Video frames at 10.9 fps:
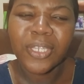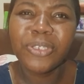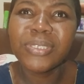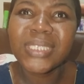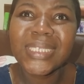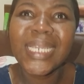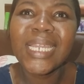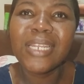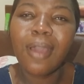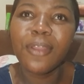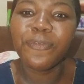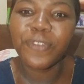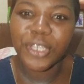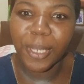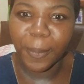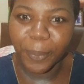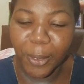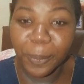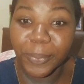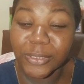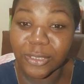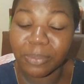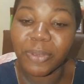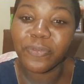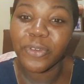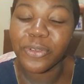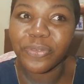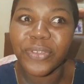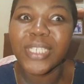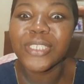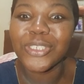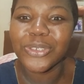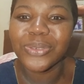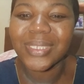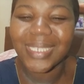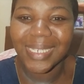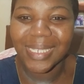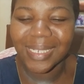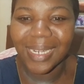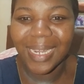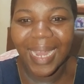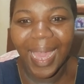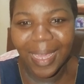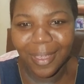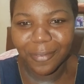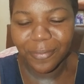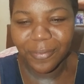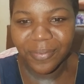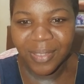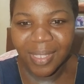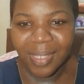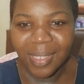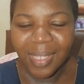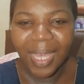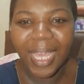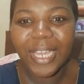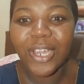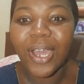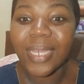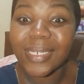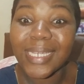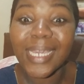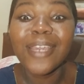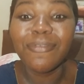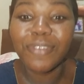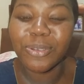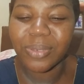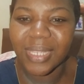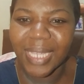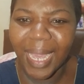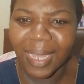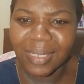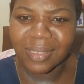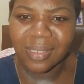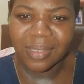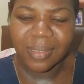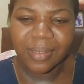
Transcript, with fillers: You see, in order for your purpose to be fulfilled, you need life. And God gave you that.